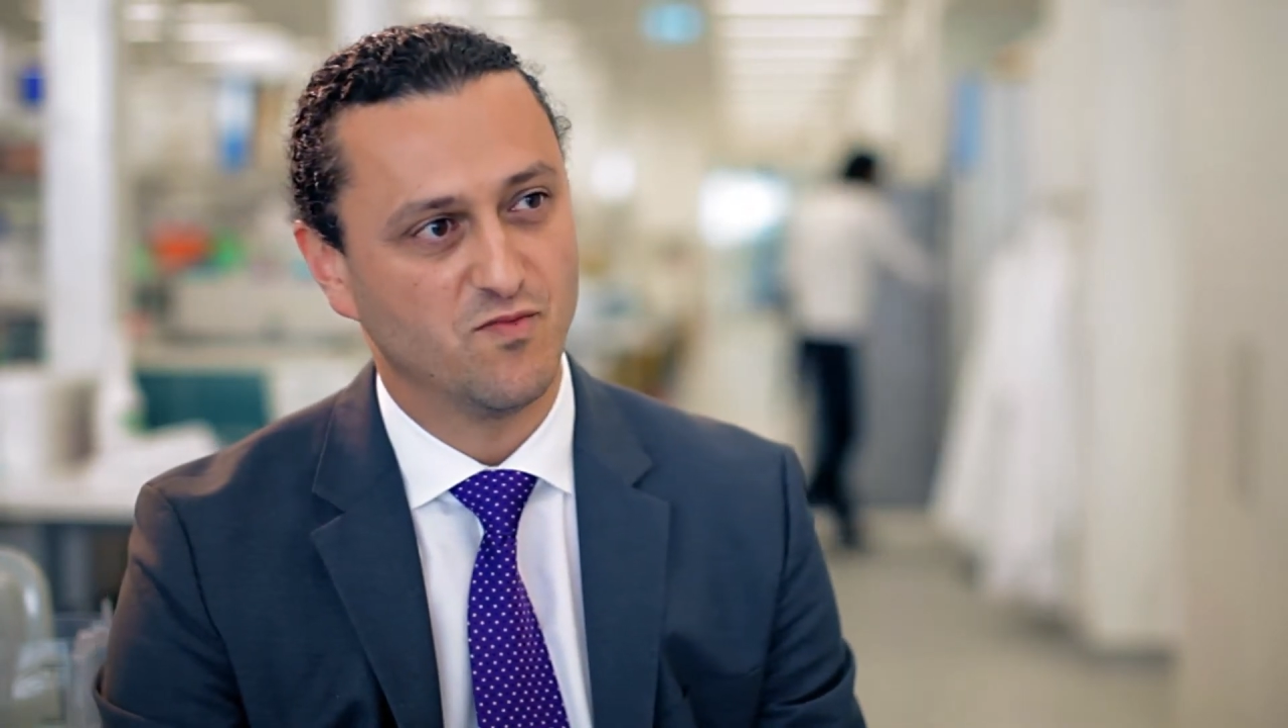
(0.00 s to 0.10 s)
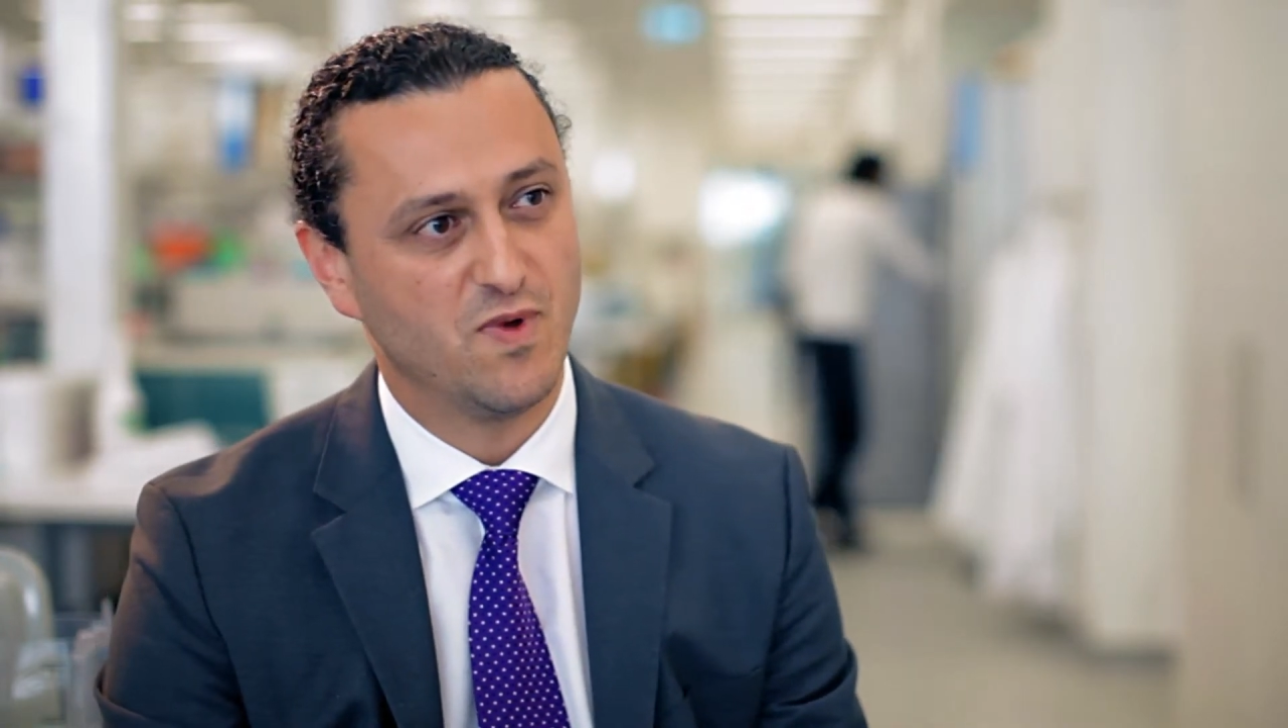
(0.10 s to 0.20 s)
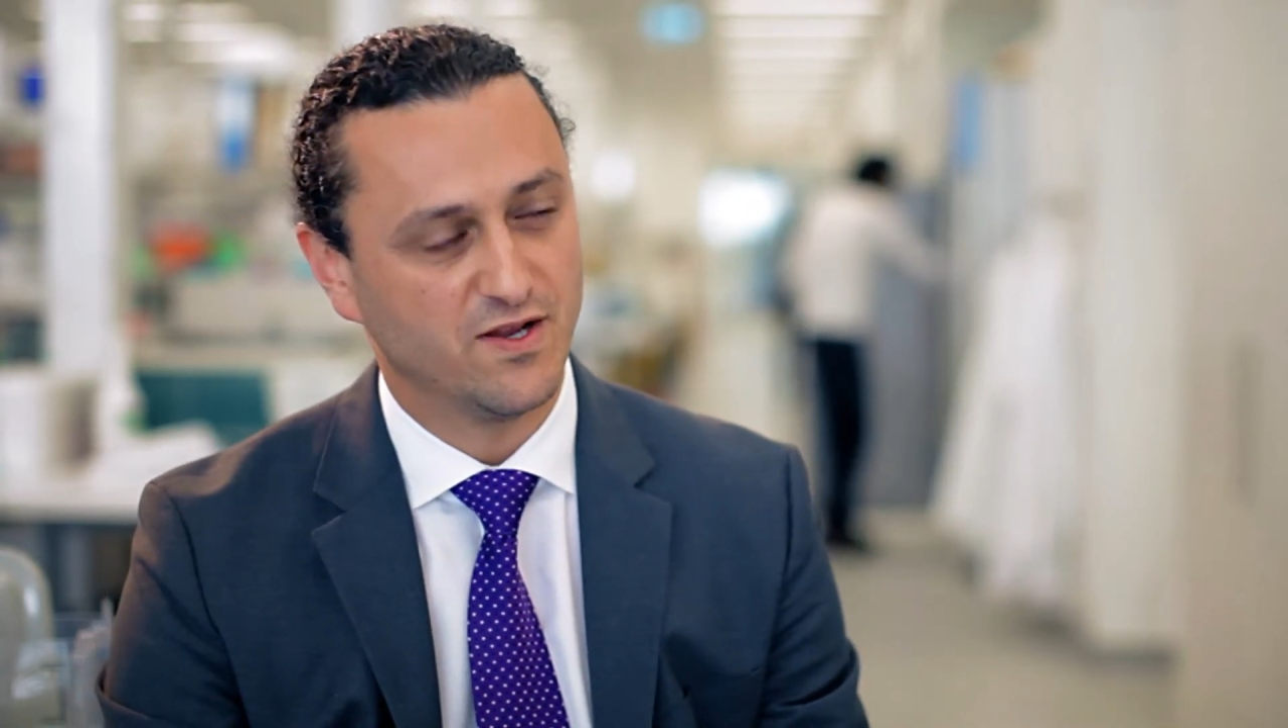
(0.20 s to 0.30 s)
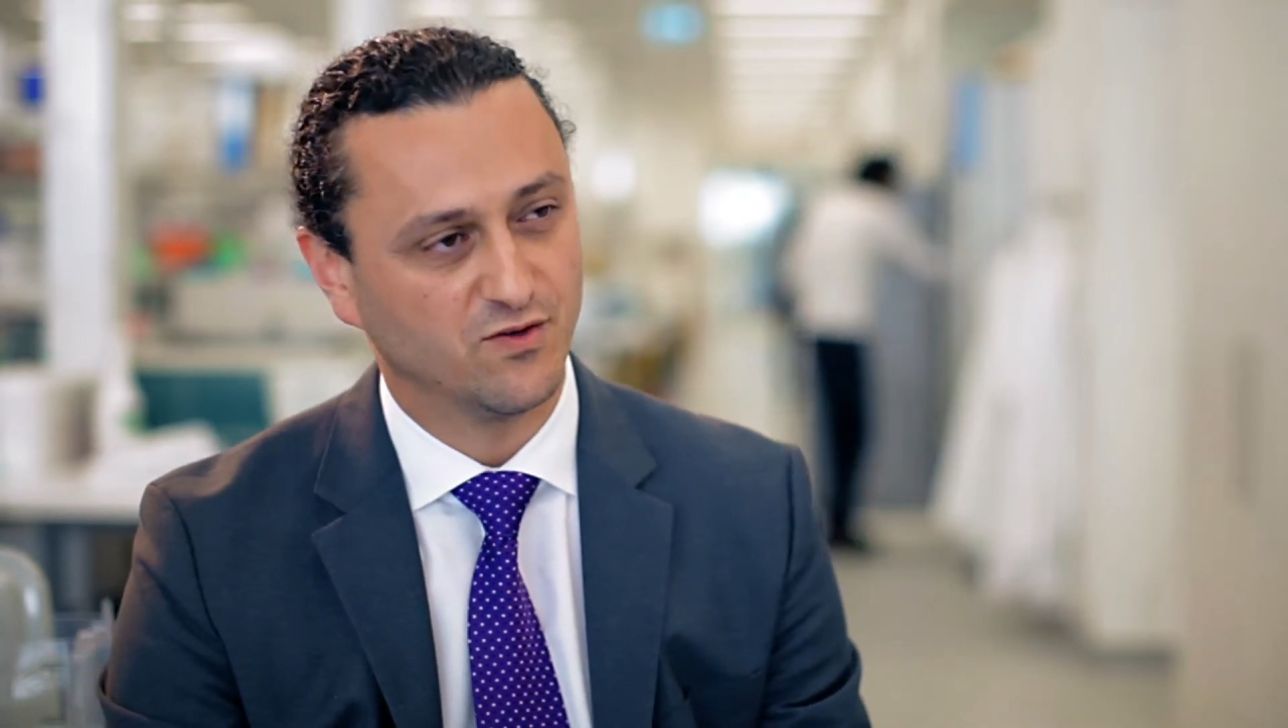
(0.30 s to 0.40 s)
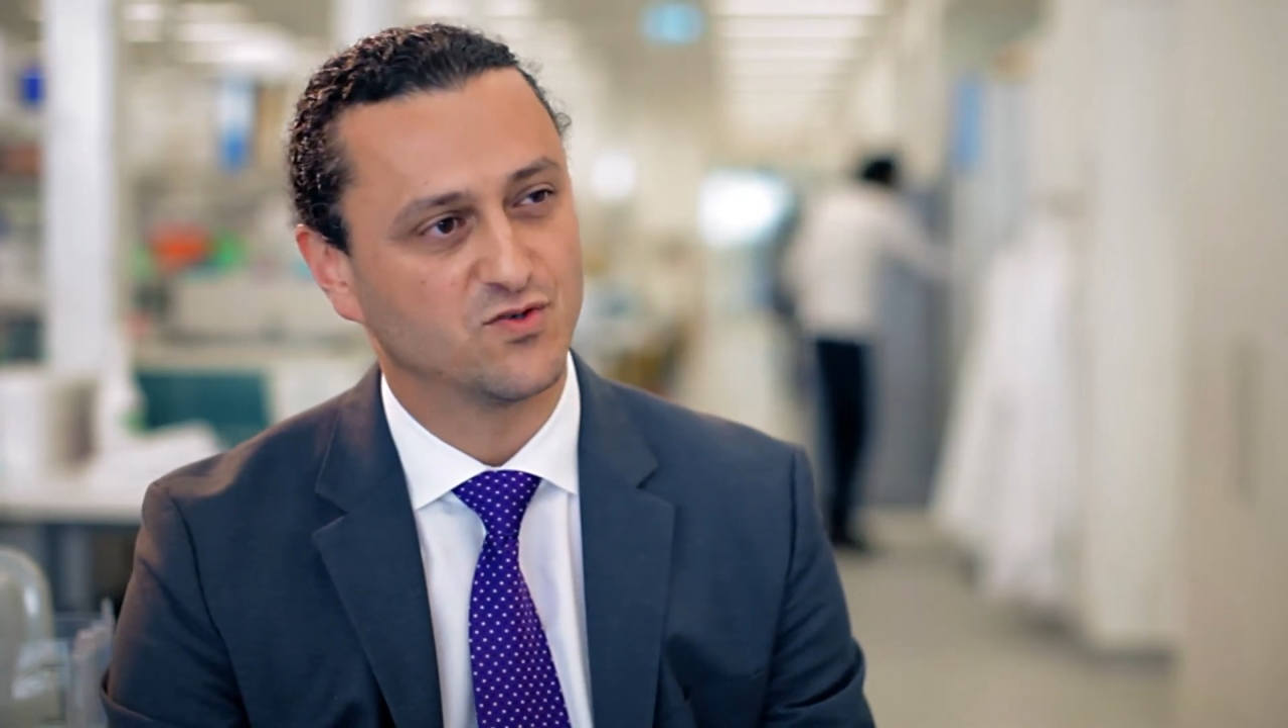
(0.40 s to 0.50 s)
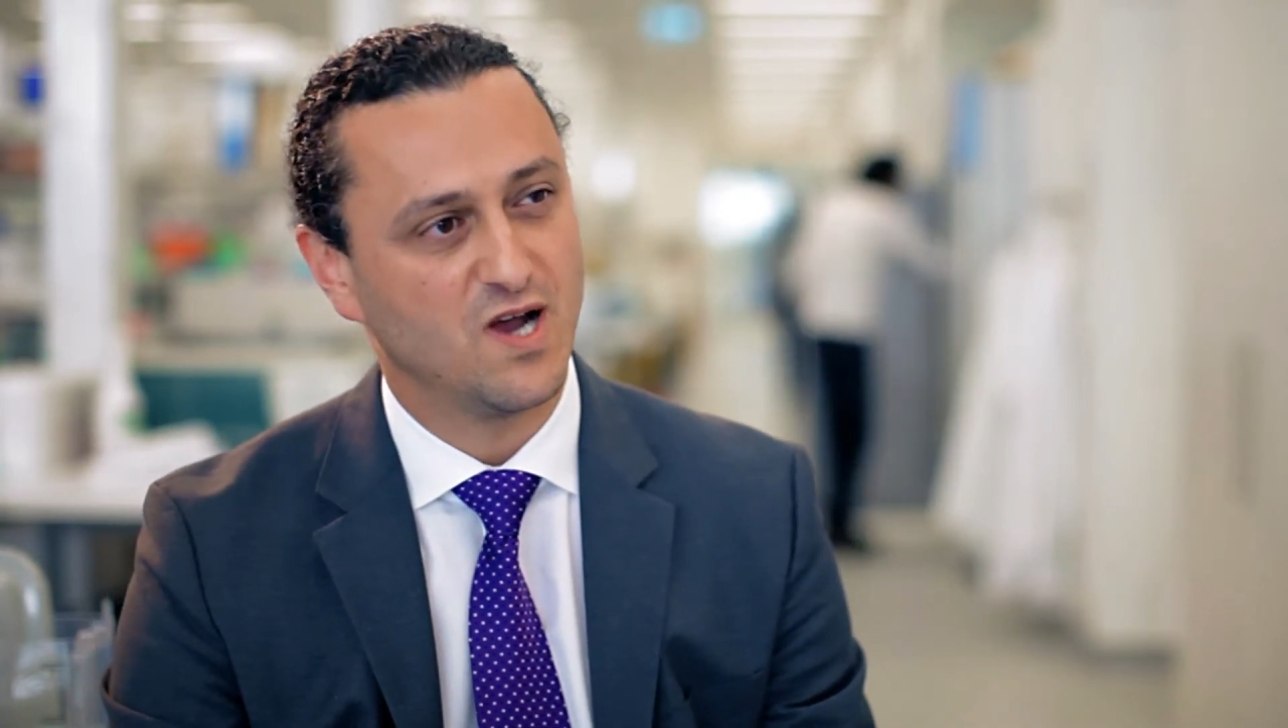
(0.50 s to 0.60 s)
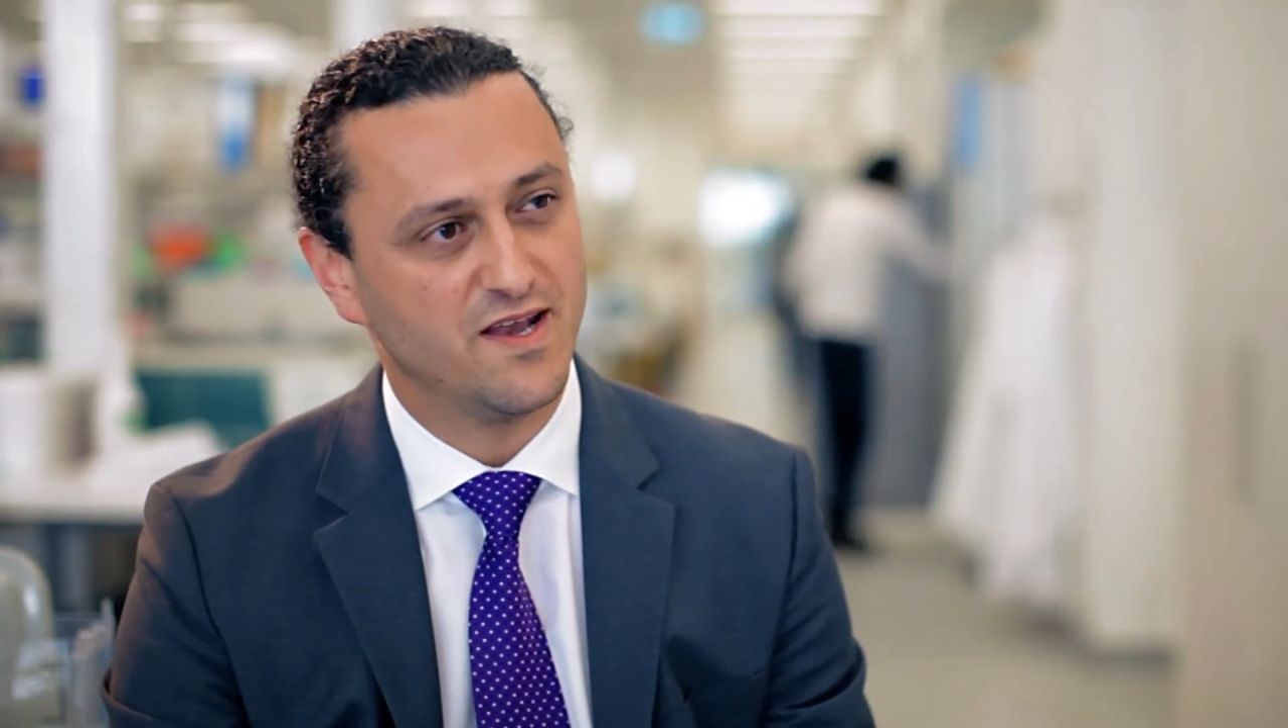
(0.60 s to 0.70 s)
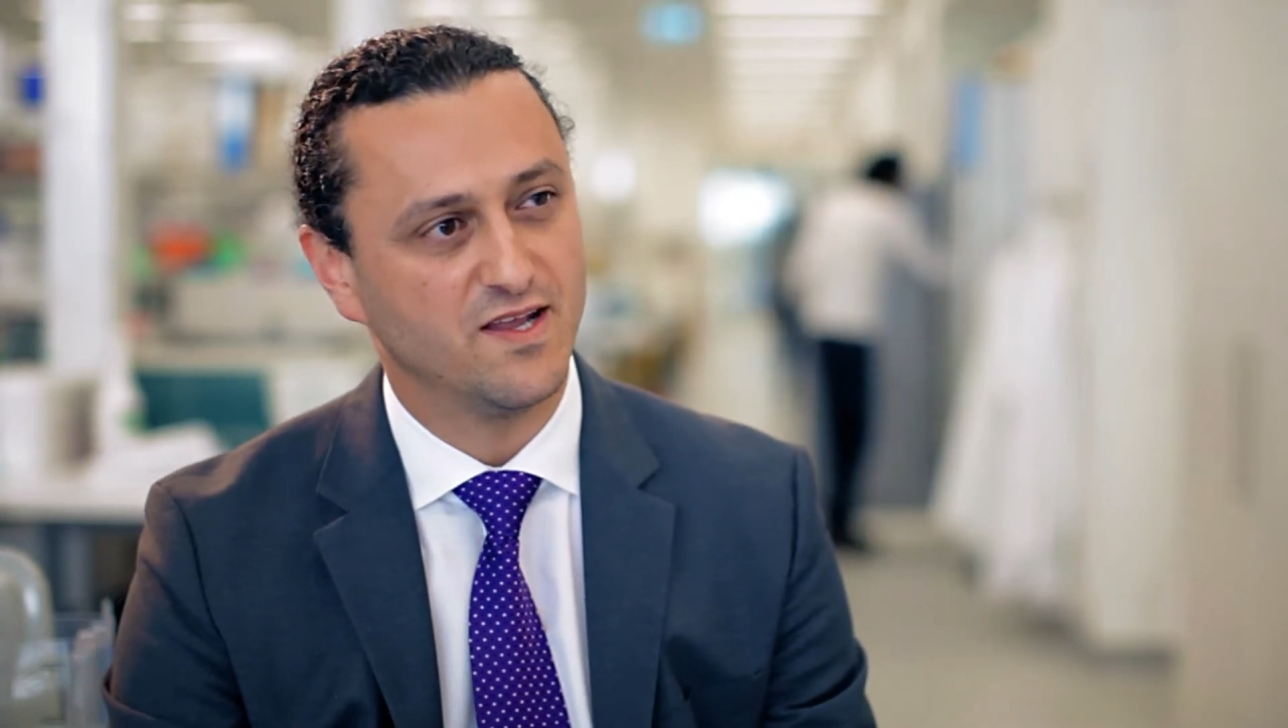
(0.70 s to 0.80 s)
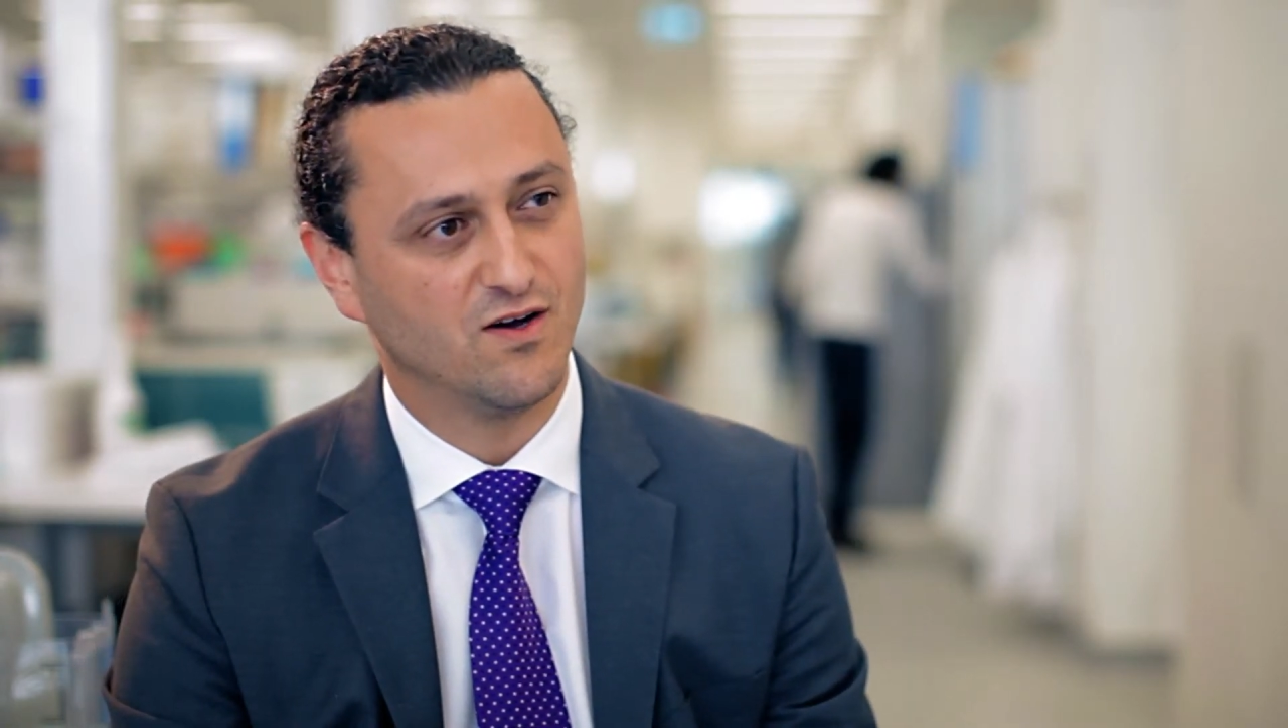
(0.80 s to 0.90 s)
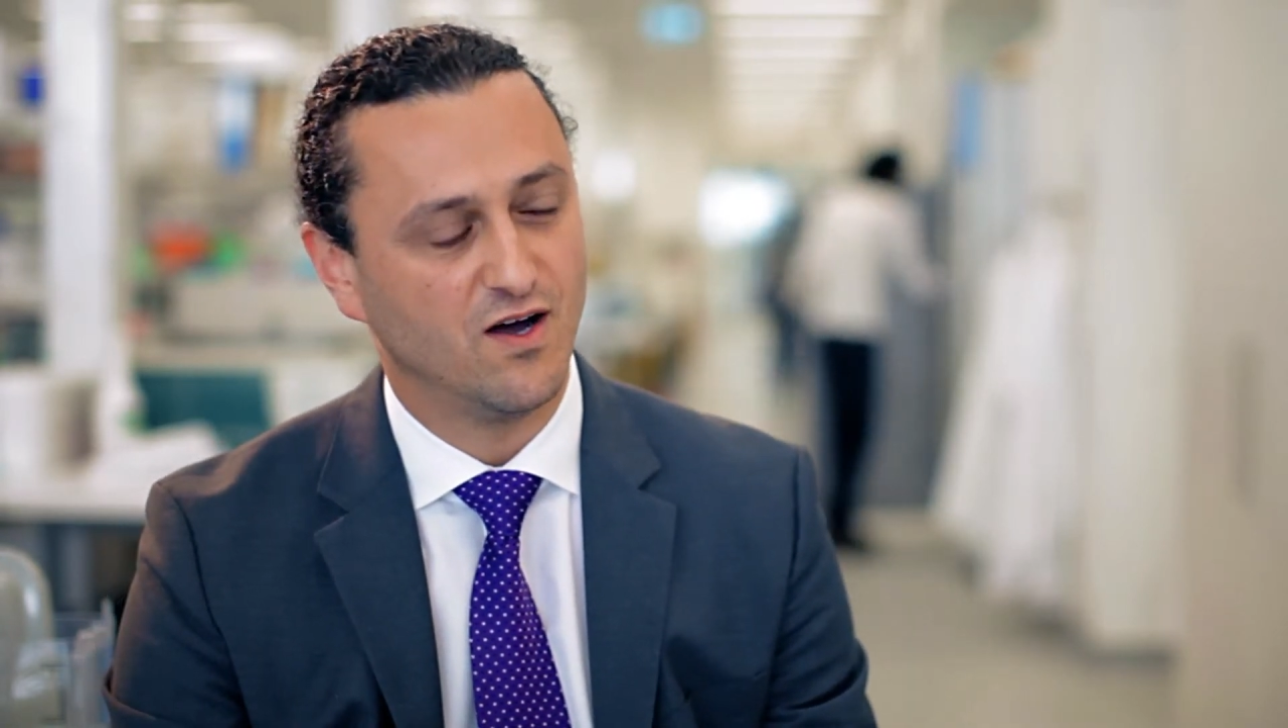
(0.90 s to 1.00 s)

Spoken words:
medical training,